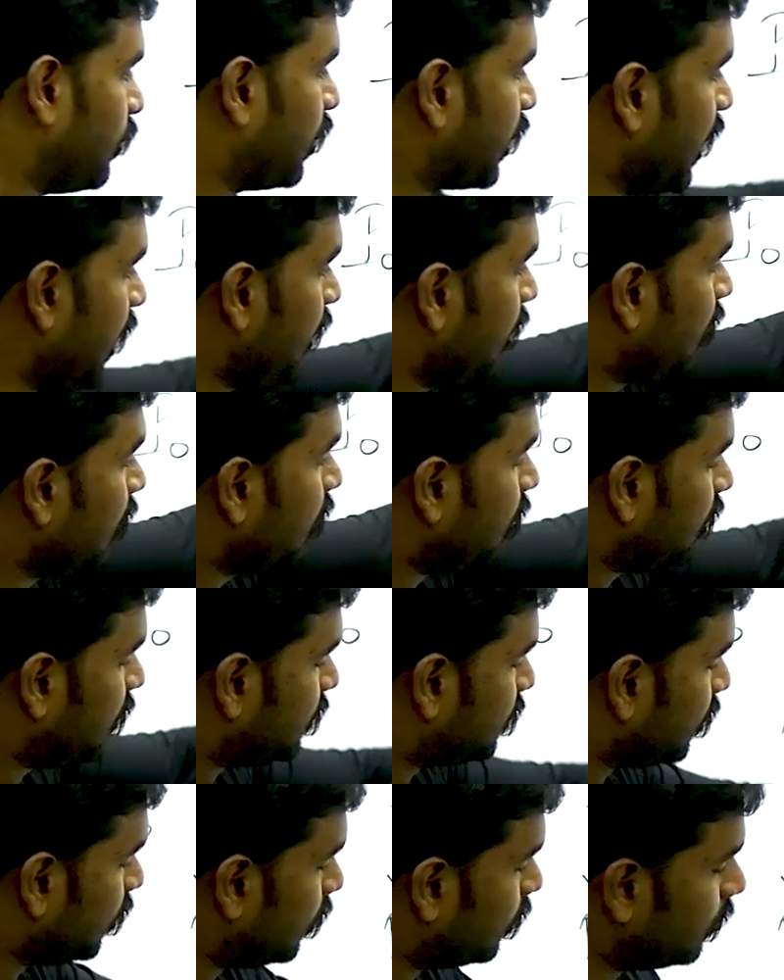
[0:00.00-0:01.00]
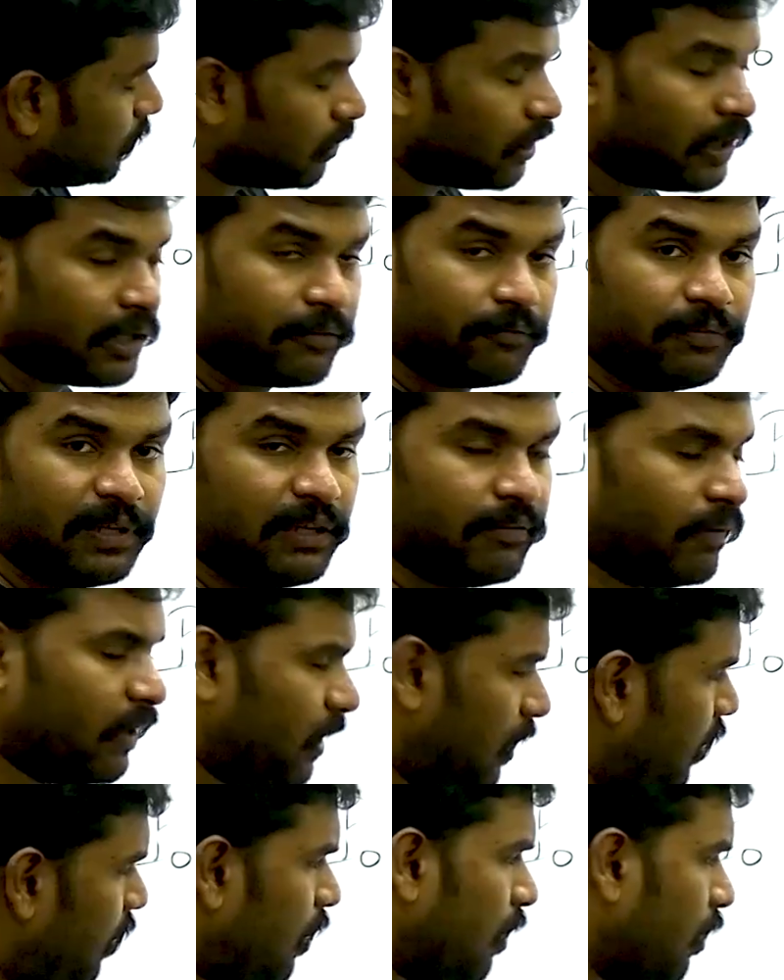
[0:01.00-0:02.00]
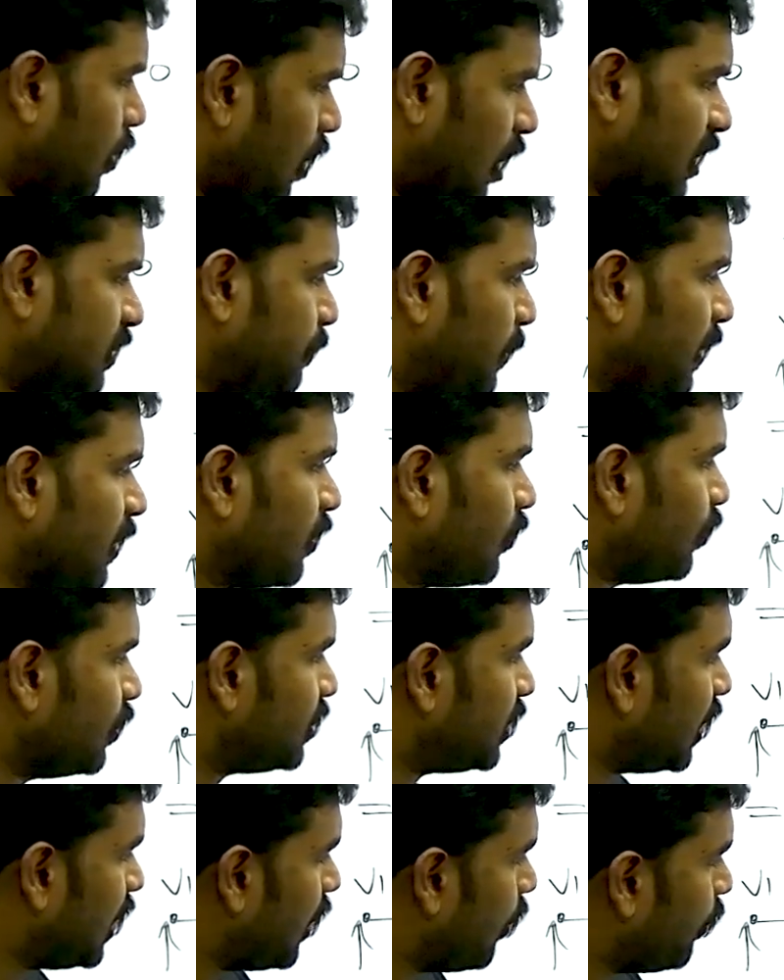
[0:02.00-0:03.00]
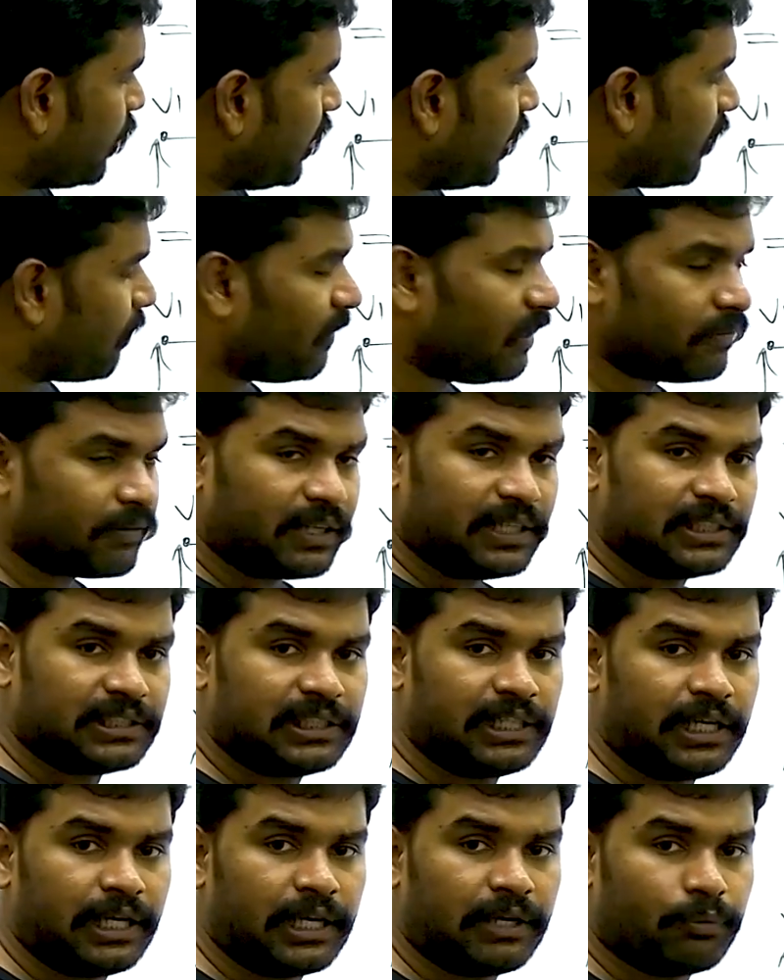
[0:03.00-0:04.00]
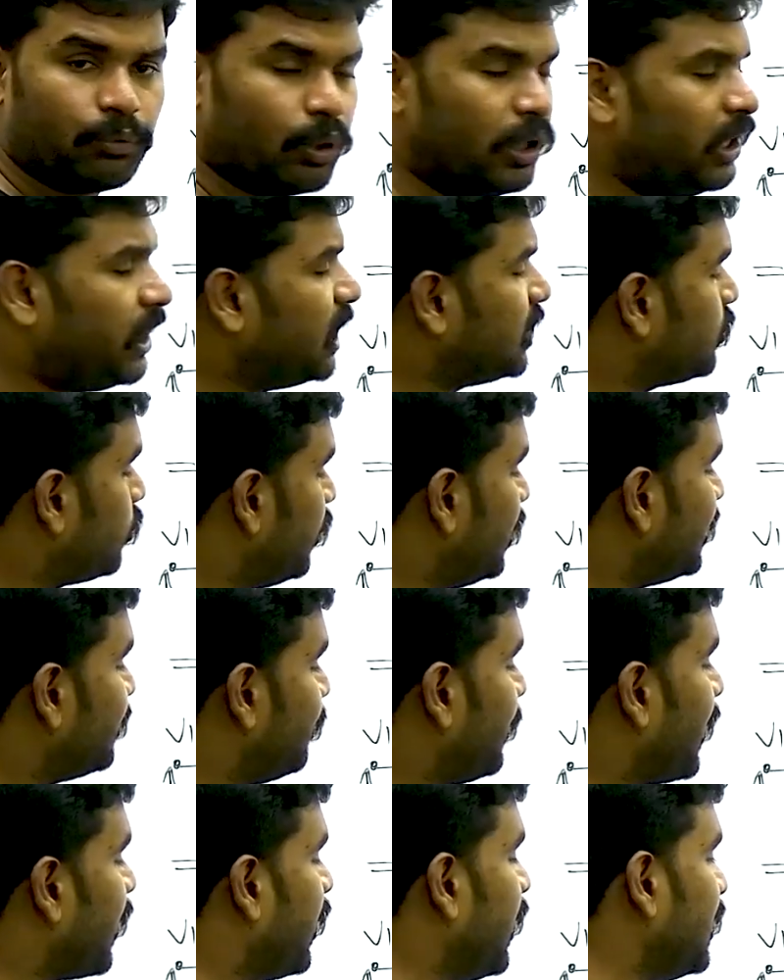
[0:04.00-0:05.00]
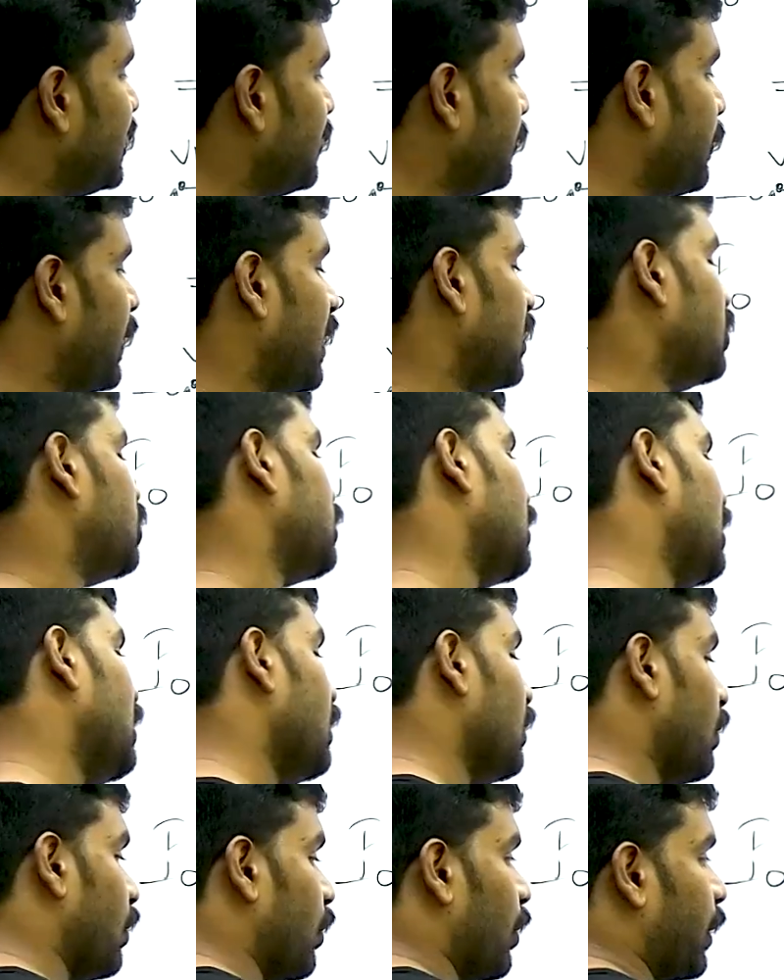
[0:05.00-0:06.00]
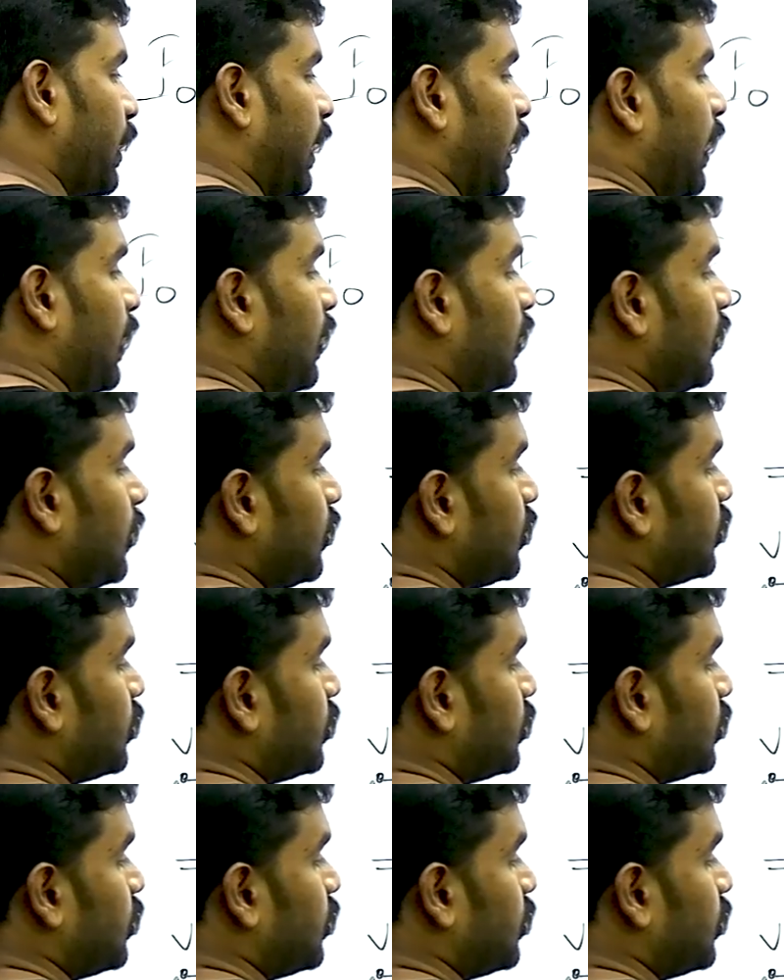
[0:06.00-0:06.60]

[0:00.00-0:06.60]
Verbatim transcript: Okay. So, V1 uh, as per the question now here V1 is the voltage to this magnetizing branch. Okay.